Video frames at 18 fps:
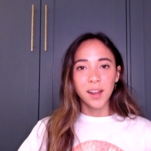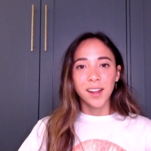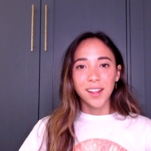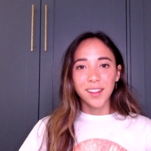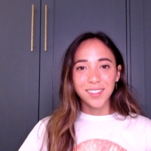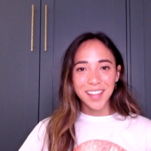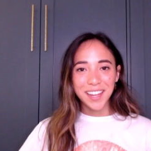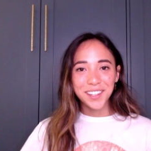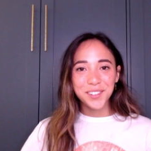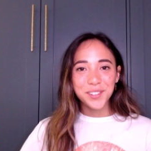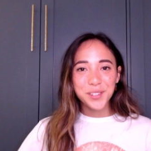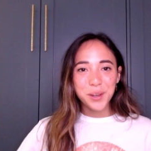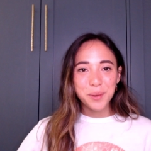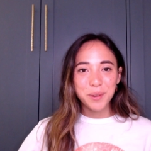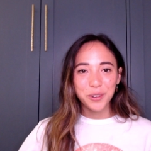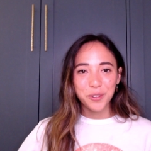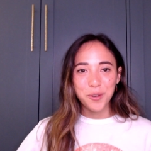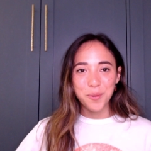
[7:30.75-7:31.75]
Thank you so
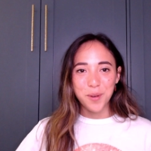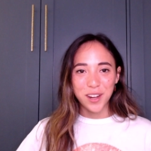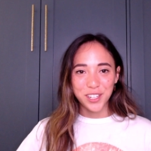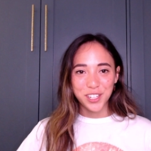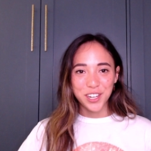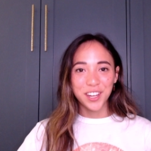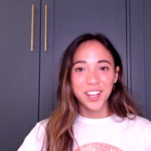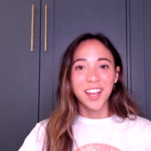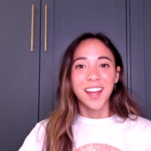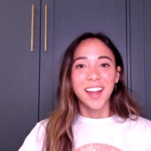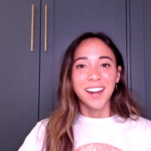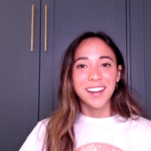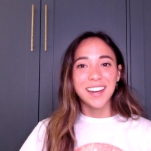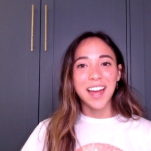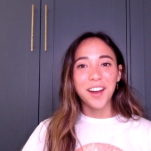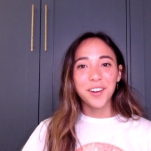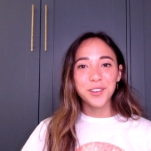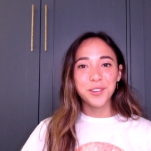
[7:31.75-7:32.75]
much for watching.
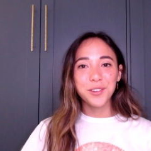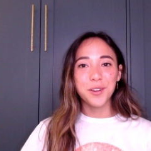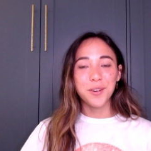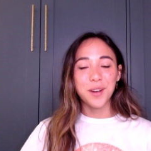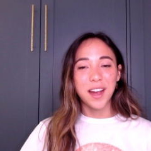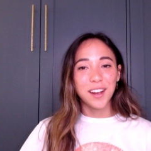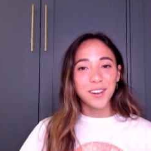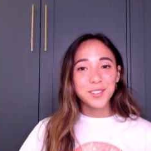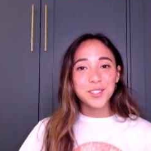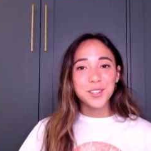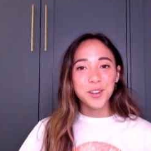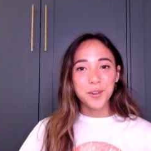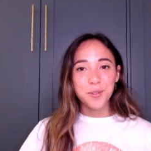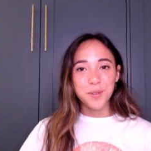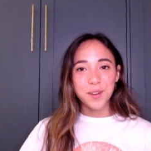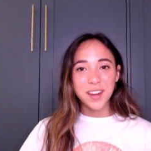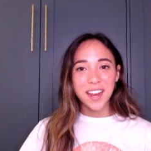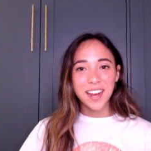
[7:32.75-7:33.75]
Now you know how to
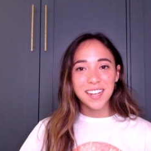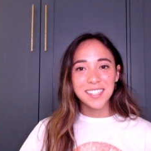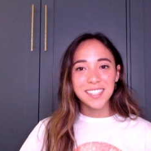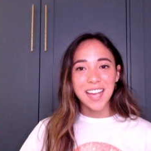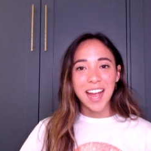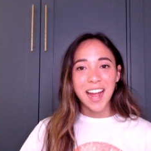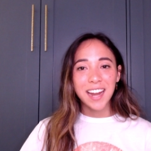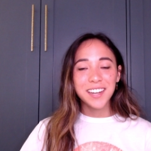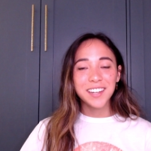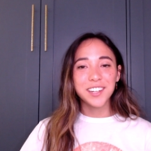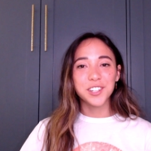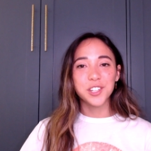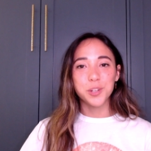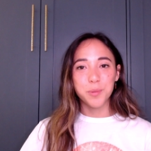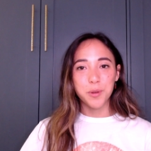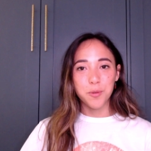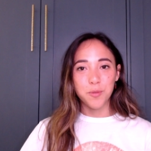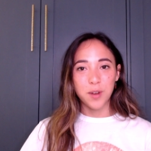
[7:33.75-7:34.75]
create and
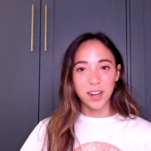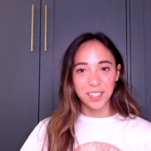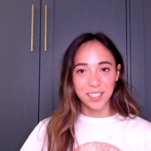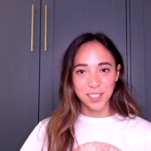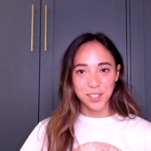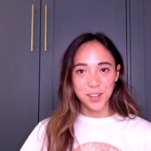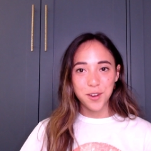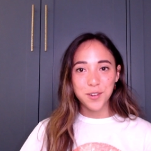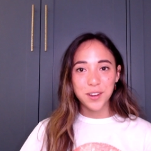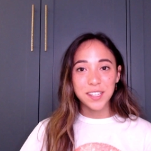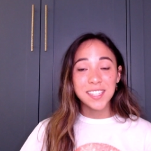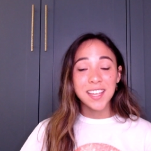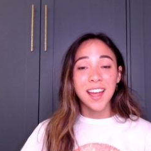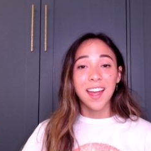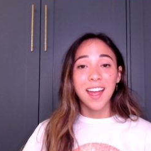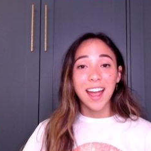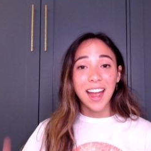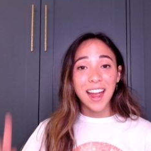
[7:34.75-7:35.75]
distribute whitelist tokens
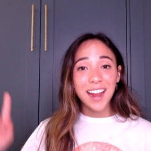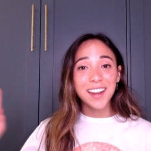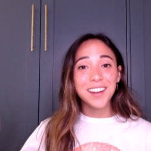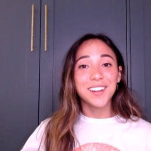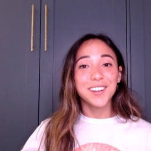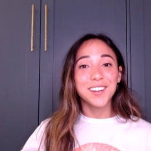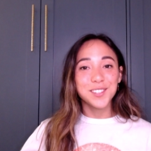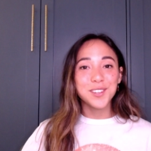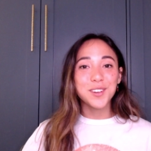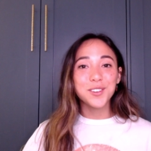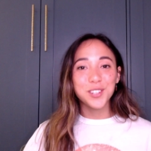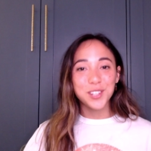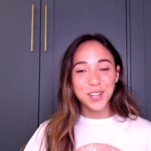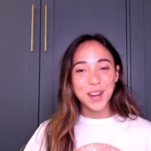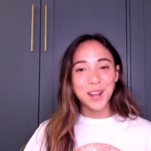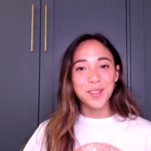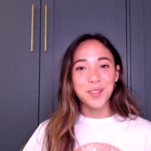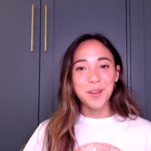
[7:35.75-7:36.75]
and
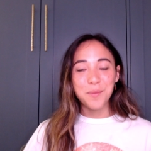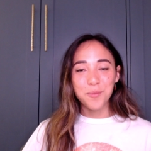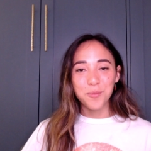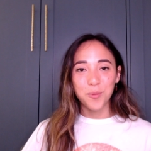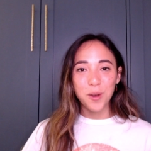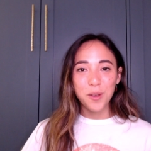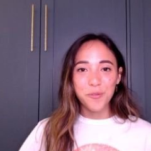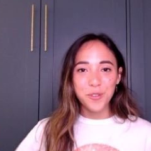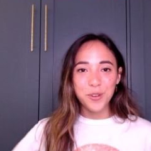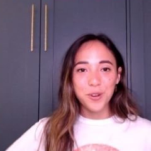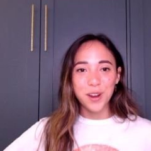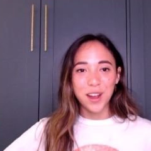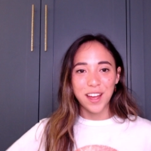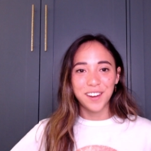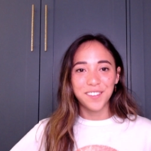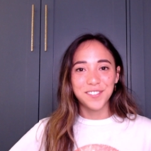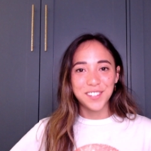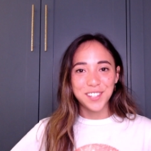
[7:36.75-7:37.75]
associate them with your
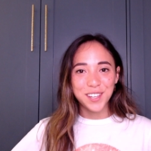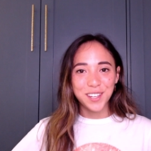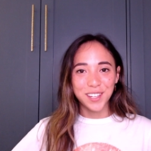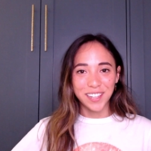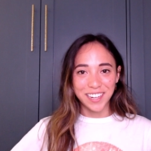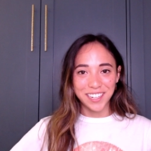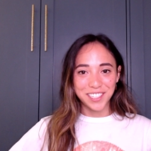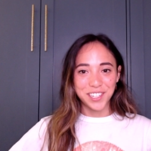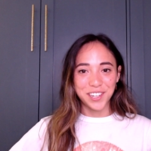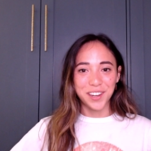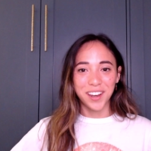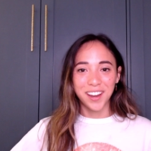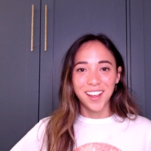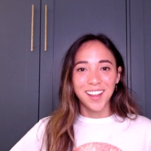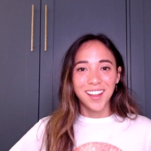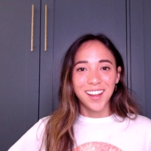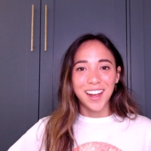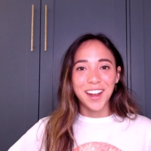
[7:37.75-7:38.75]
NFT collection.
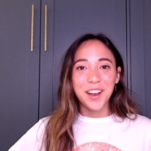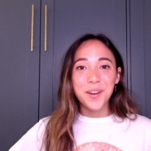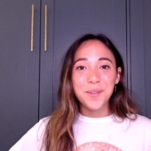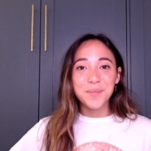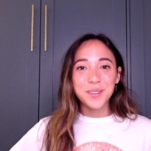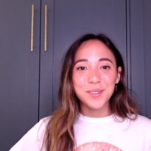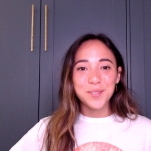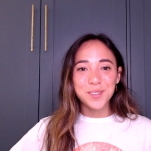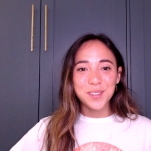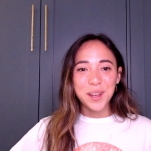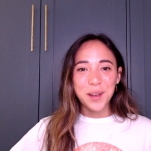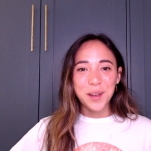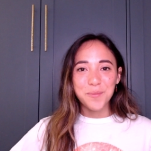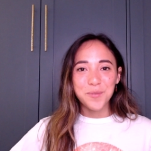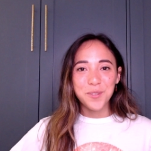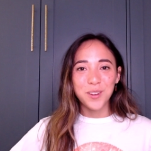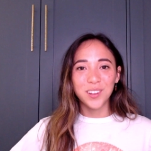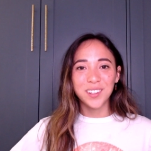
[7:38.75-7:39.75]
I hope this was
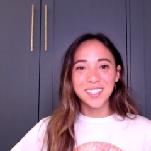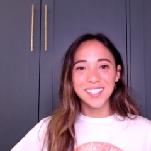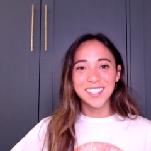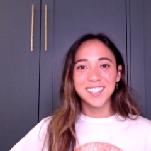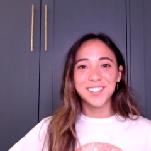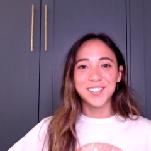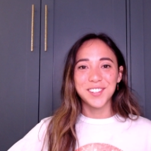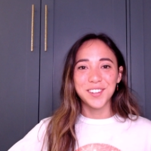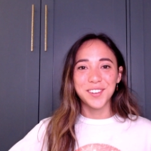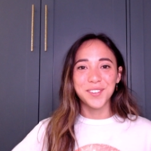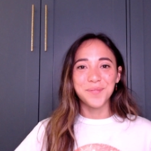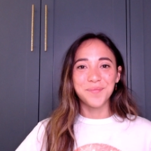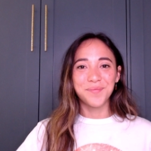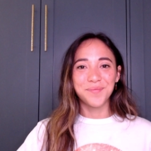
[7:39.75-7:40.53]
helpful. See you soon.